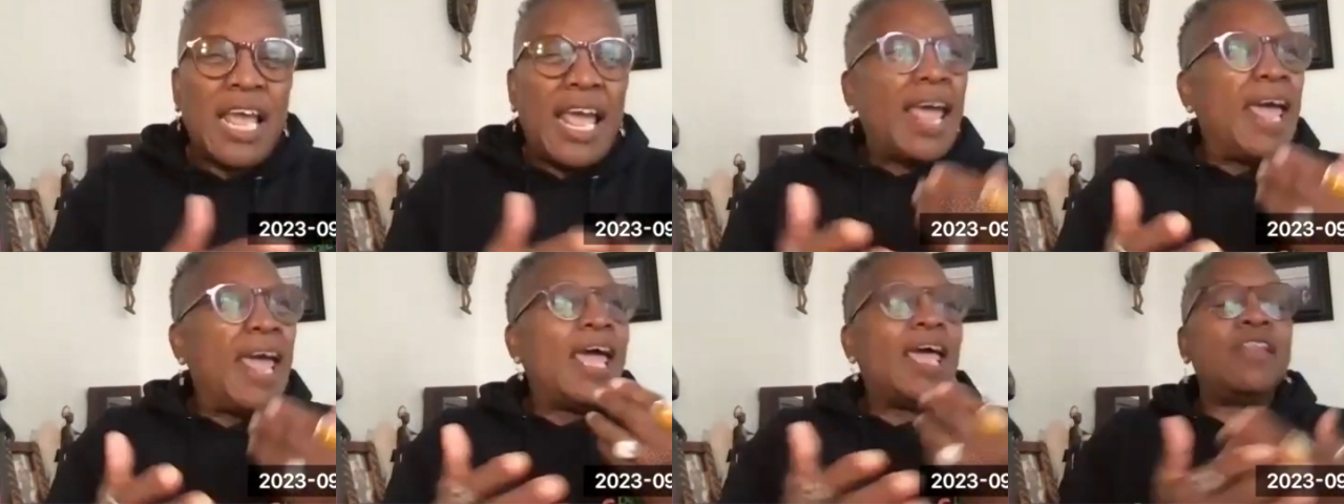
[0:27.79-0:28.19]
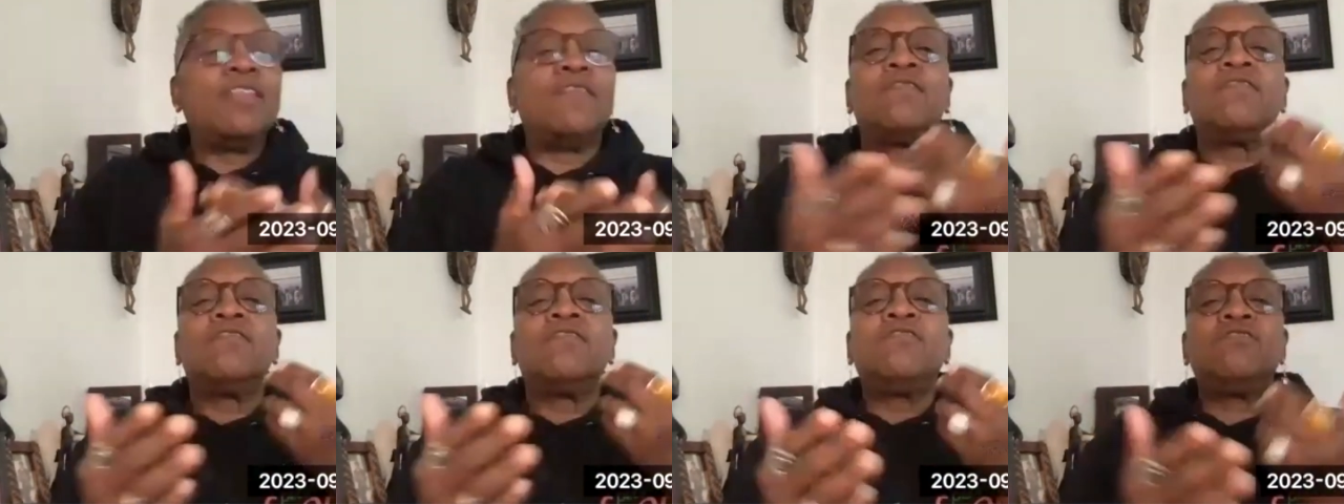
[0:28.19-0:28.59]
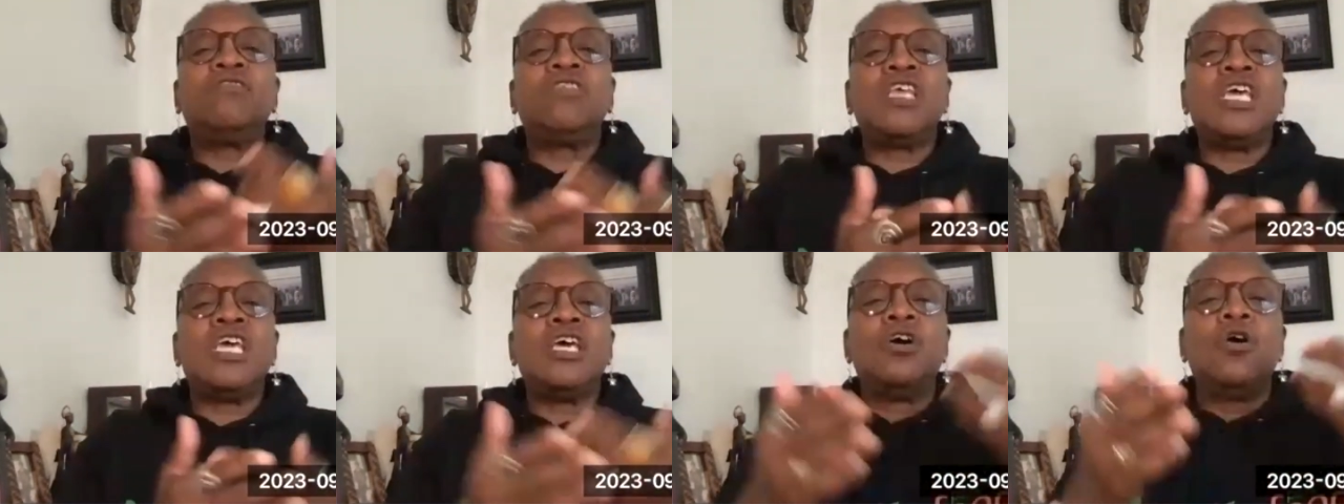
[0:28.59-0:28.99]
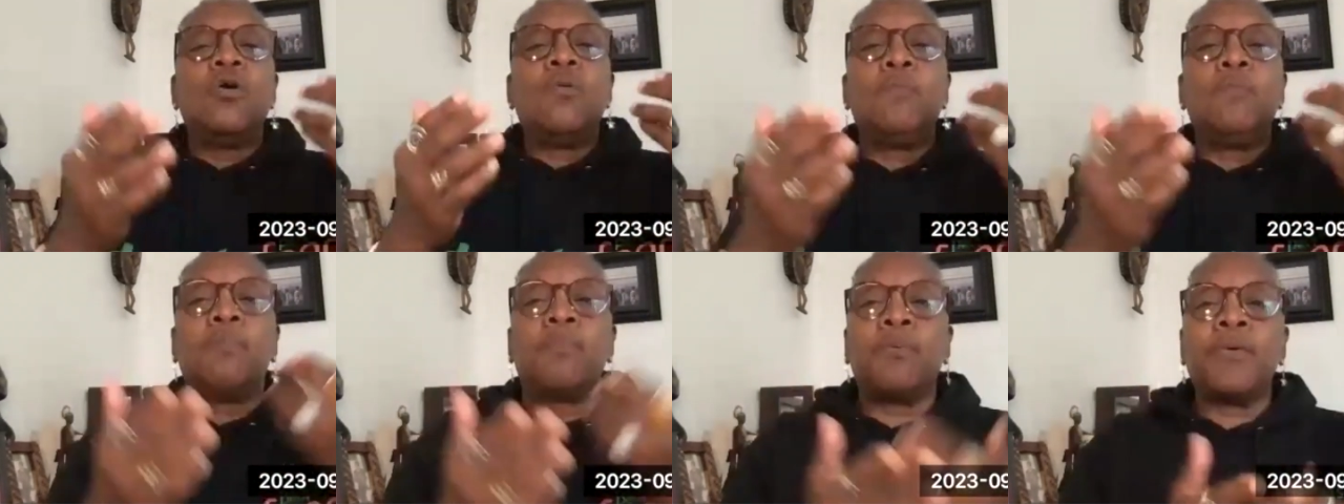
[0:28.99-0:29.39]
and still
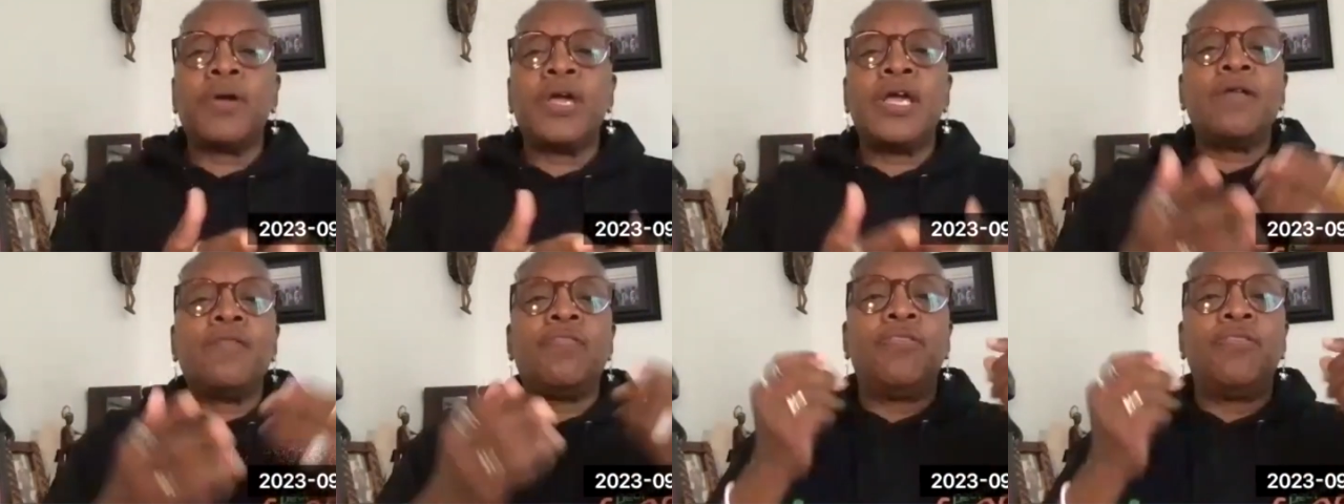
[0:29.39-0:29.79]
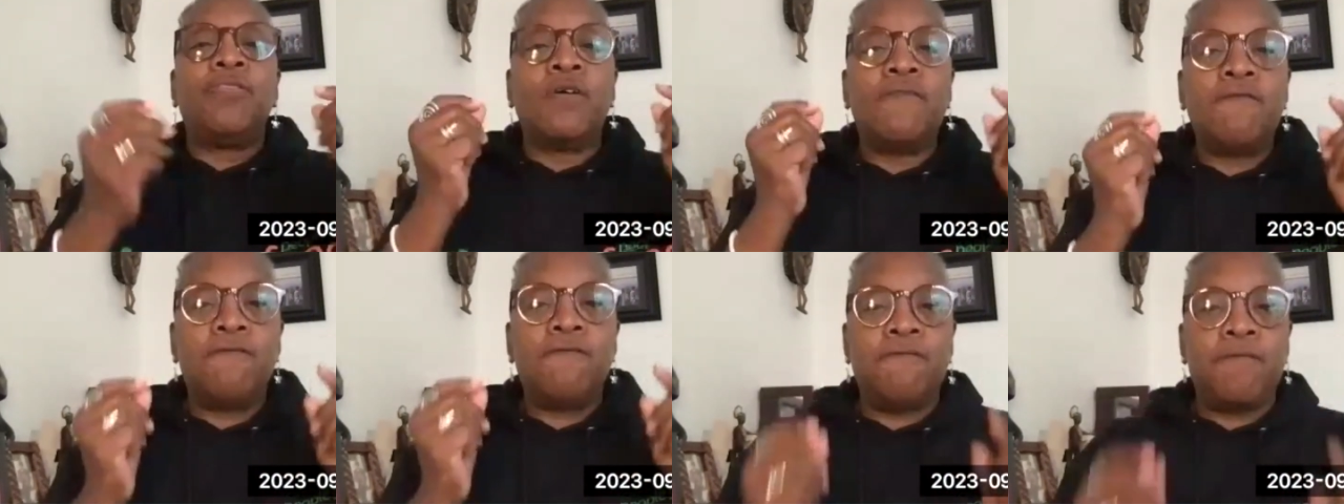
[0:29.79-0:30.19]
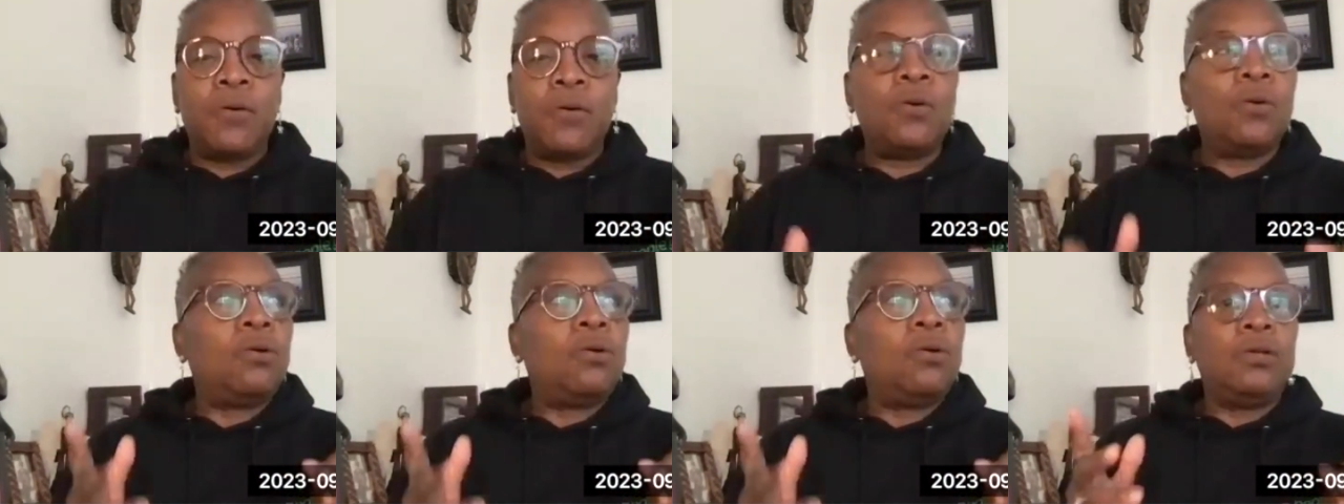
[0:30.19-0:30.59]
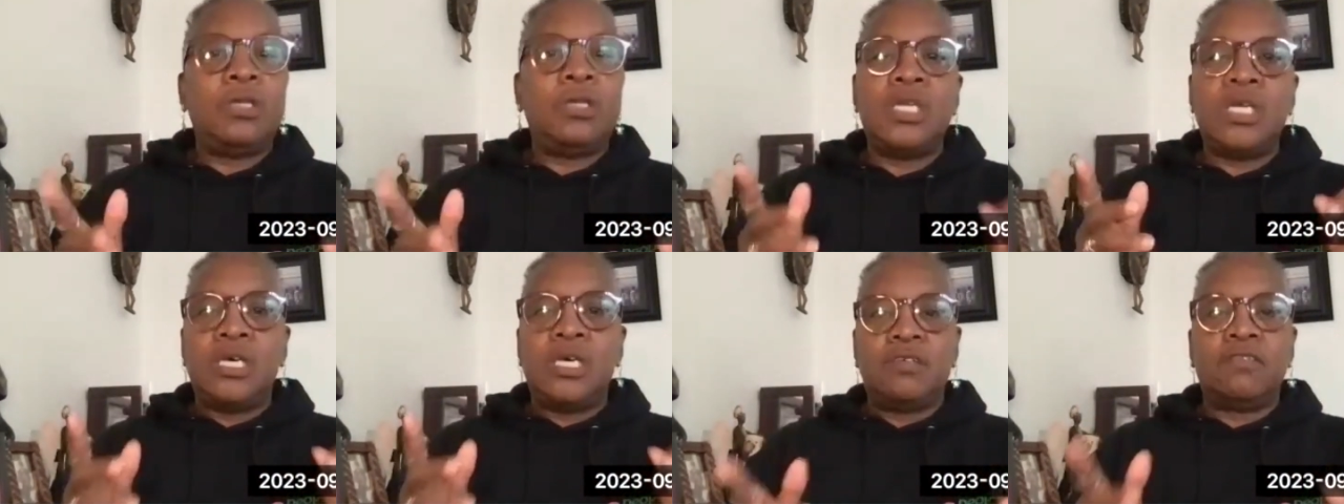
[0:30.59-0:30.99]
bring the
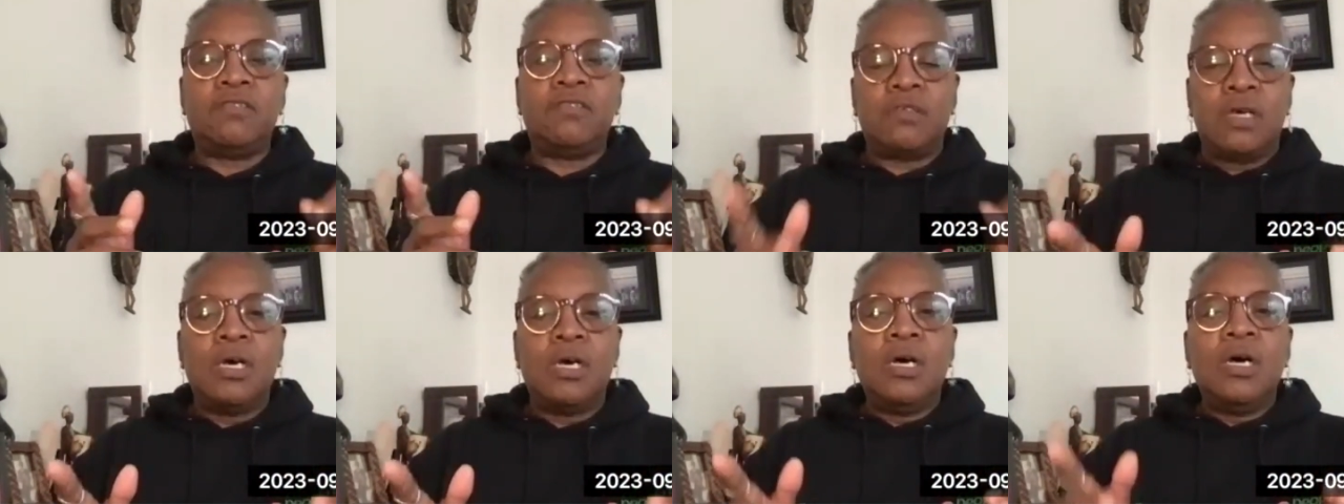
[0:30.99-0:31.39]
fullness